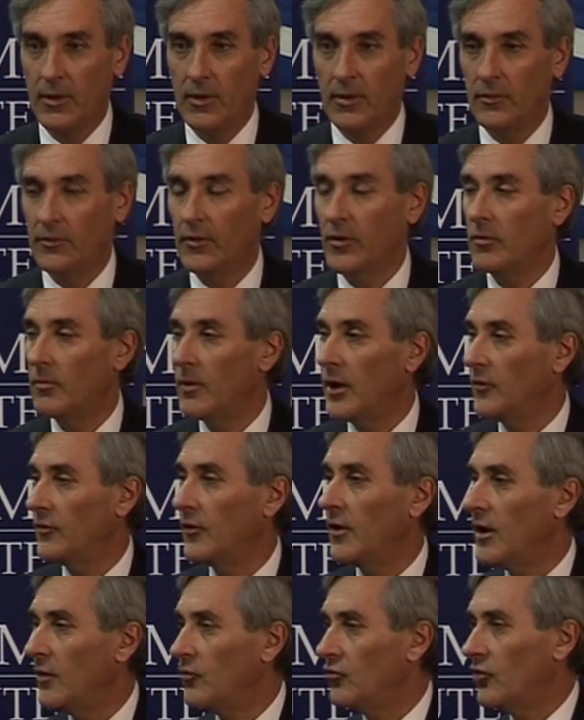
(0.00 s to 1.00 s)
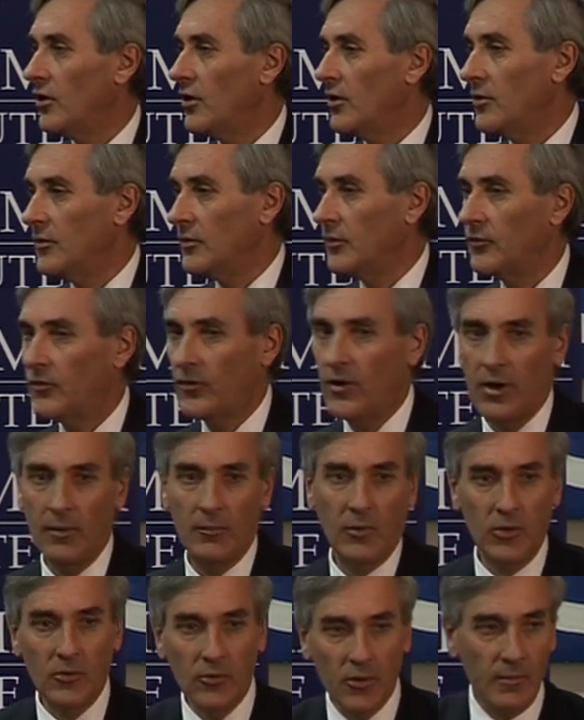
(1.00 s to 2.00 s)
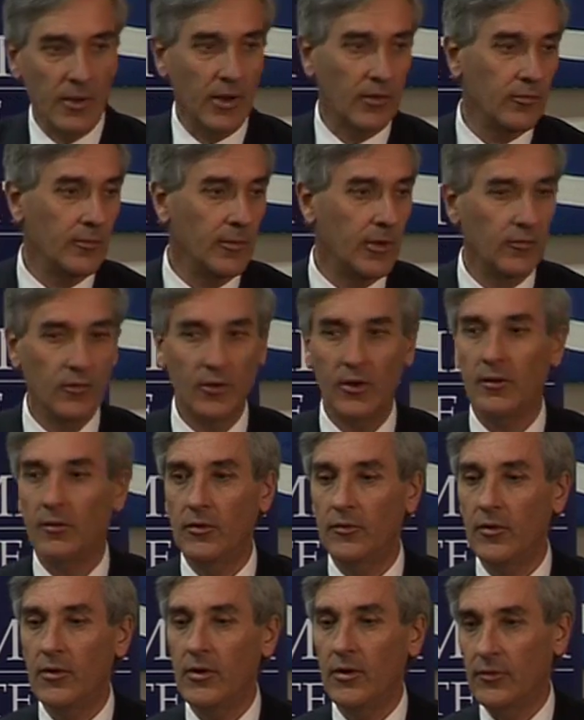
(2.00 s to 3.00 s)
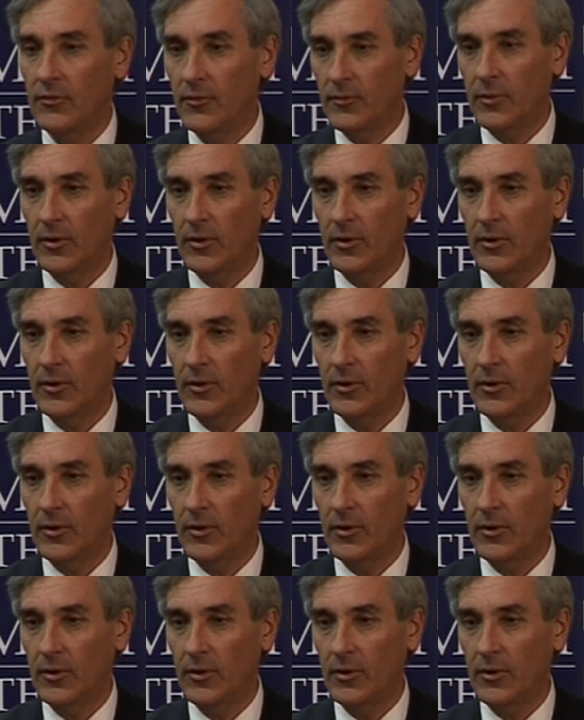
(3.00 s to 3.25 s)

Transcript: because otherwise they have shareholders saying, but you're not maximizing our returns,